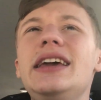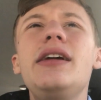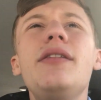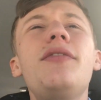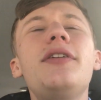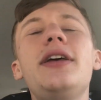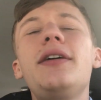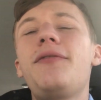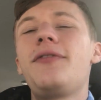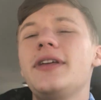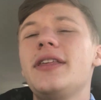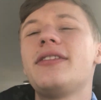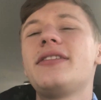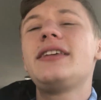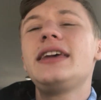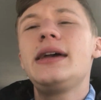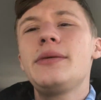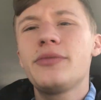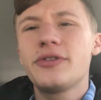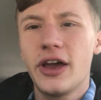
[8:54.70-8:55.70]
even if it
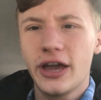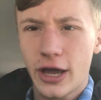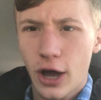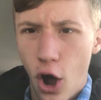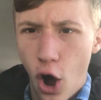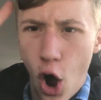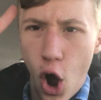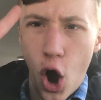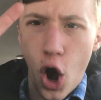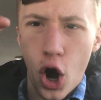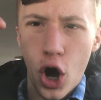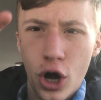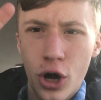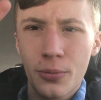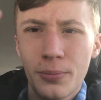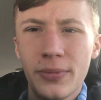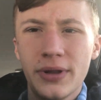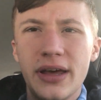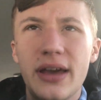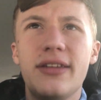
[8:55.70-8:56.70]
seems like a
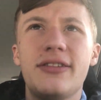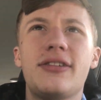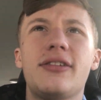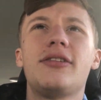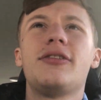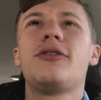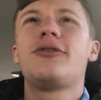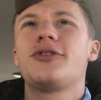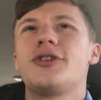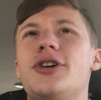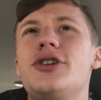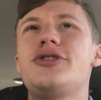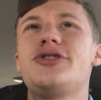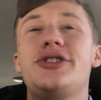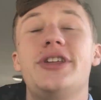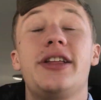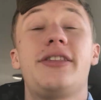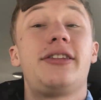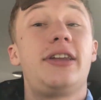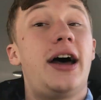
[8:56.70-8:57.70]
harmless
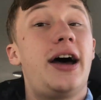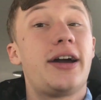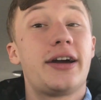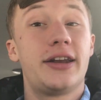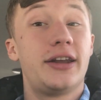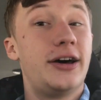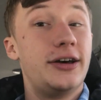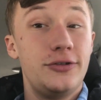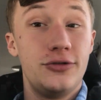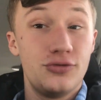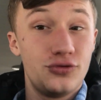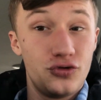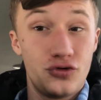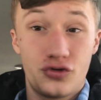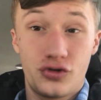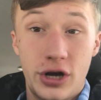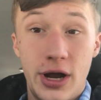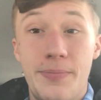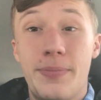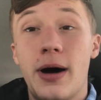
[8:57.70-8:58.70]
search that's not going
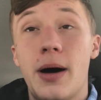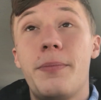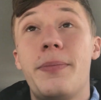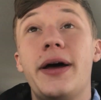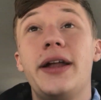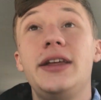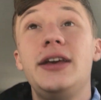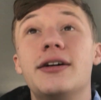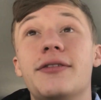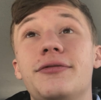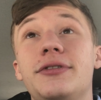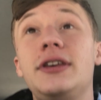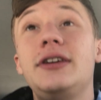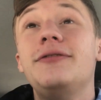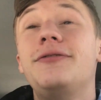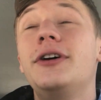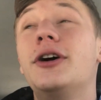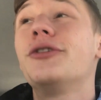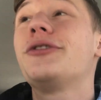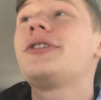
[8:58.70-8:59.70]
to trip up any of
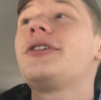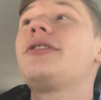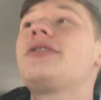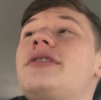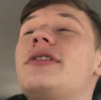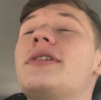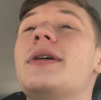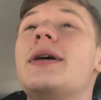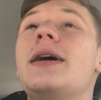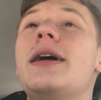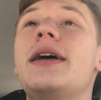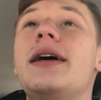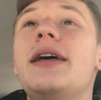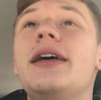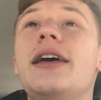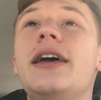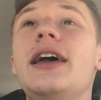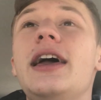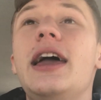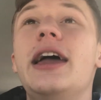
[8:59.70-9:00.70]
the filters,
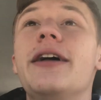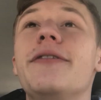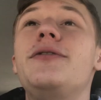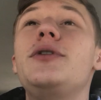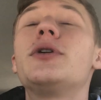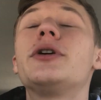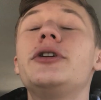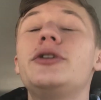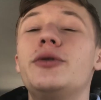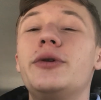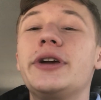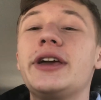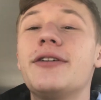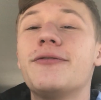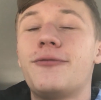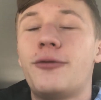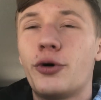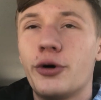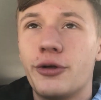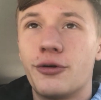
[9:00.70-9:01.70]
if you are doing
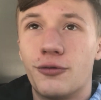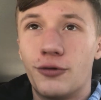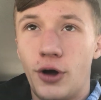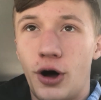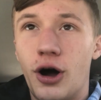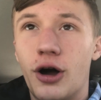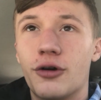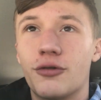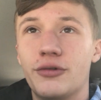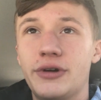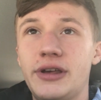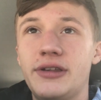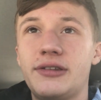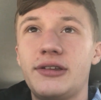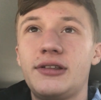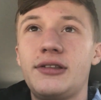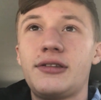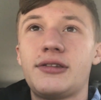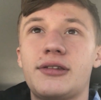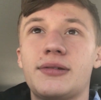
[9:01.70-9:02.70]
it for the wrong
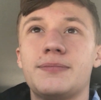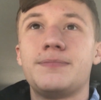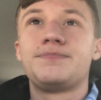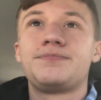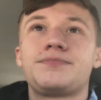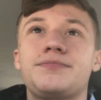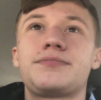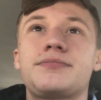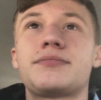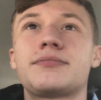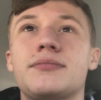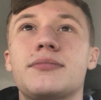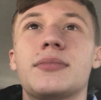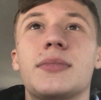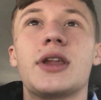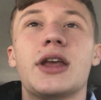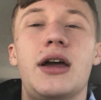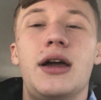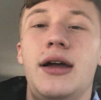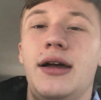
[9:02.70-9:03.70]
reasons,
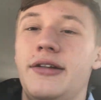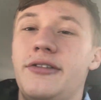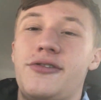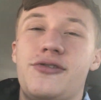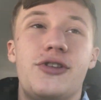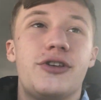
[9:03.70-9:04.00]
it's